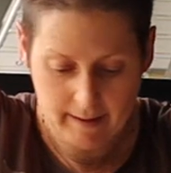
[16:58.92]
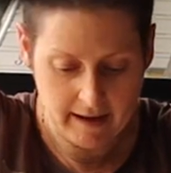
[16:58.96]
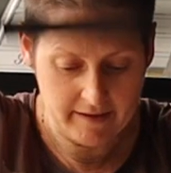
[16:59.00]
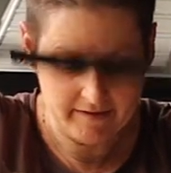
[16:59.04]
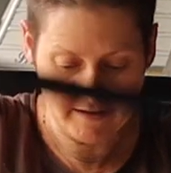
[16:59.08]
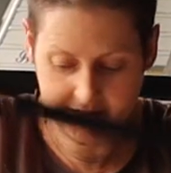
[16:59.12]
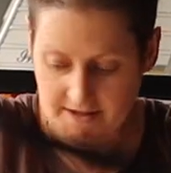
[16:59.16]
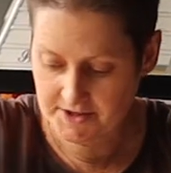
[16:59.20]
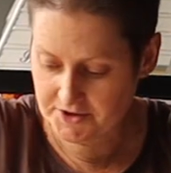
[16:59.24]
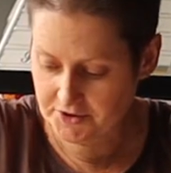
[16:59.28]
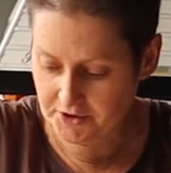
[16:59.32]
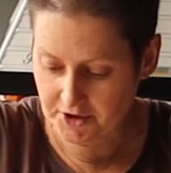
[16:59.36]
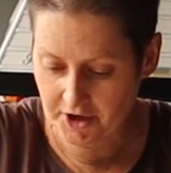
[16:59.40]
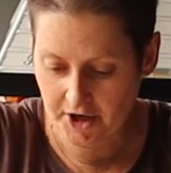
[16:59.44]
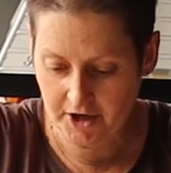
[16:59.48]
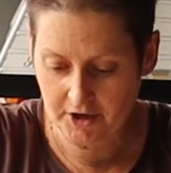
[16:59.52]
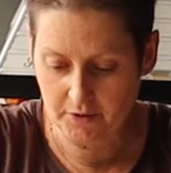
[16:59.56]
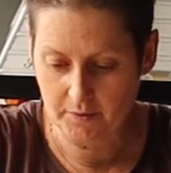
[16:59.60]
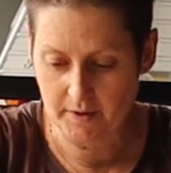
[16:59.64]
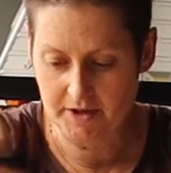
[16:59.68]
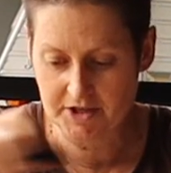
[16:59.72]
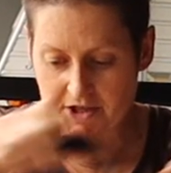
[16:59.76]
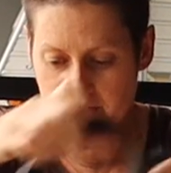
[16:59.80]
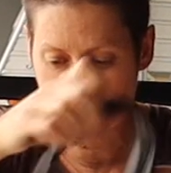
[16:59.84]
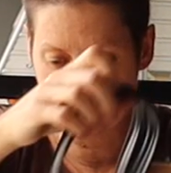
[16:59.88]
about these
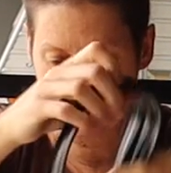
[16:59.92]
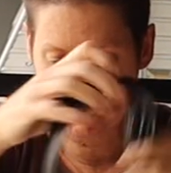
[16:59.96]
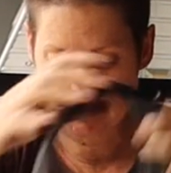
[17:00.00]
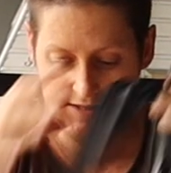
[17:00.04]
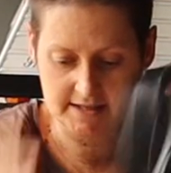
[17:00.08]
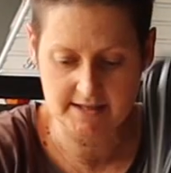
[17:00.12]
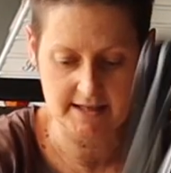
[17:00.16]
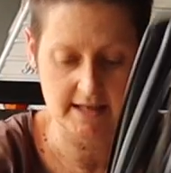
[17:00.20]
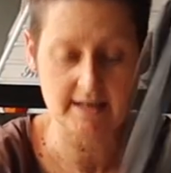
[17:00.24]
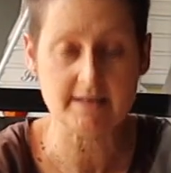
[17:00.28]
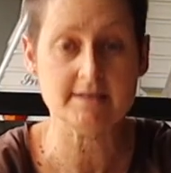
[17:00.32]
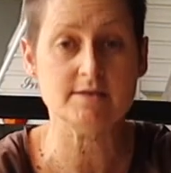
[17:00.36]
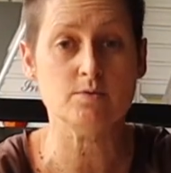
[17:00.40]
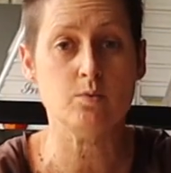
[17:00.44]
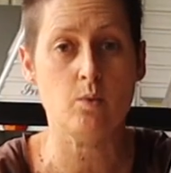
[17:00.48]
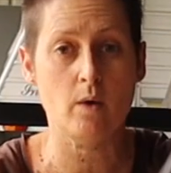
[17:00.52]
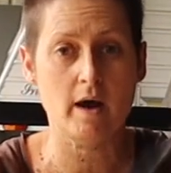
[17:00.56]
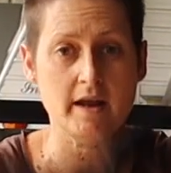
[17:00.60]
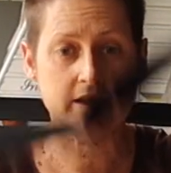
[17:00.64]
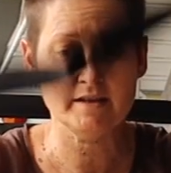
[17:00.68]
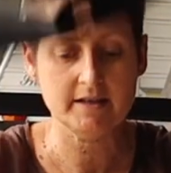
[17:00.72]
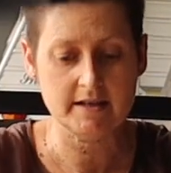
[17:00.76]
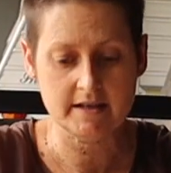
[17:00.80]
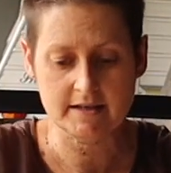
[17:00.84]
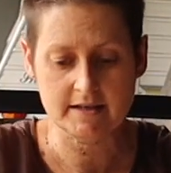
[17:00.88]
Toyota ones, you can see it's one